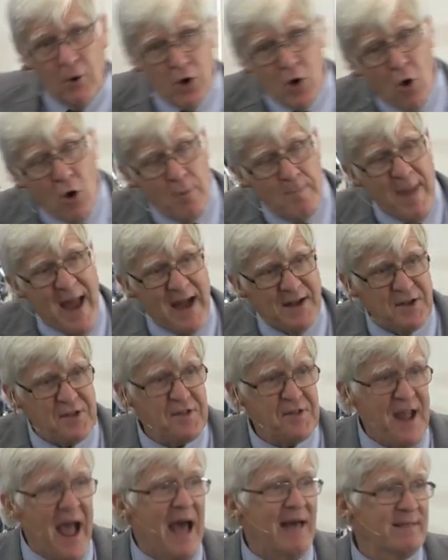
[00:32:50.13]
were going back to
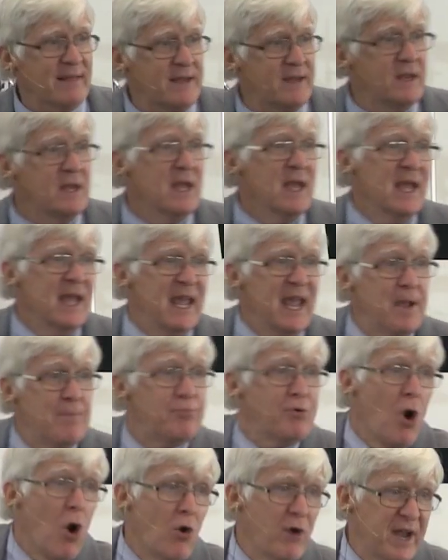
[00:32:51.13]
Scotland. He
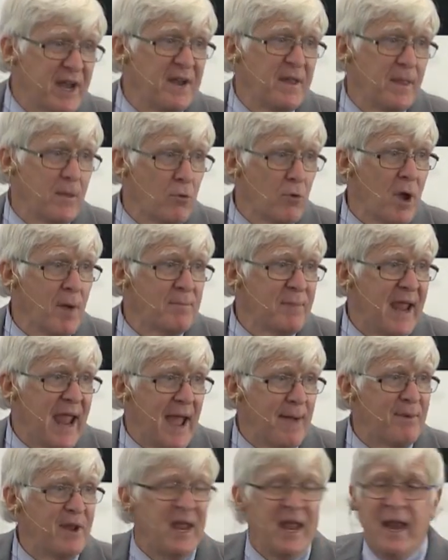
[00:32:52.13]
broke into the rum
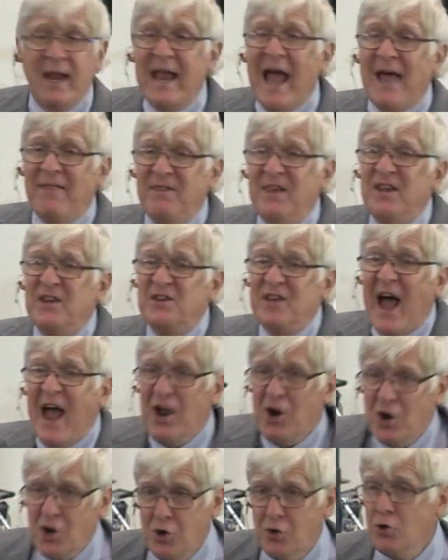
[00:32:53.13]
cabinet and got the
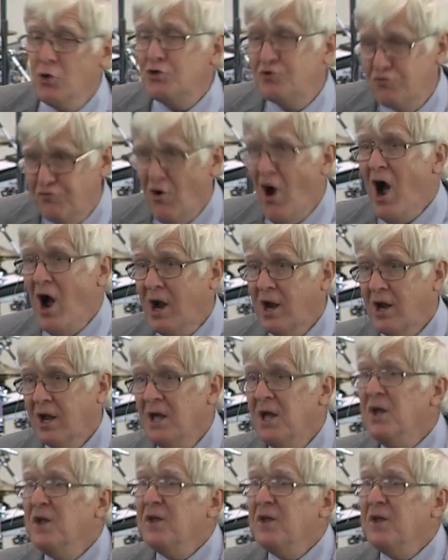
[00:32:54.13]
entire crew drunk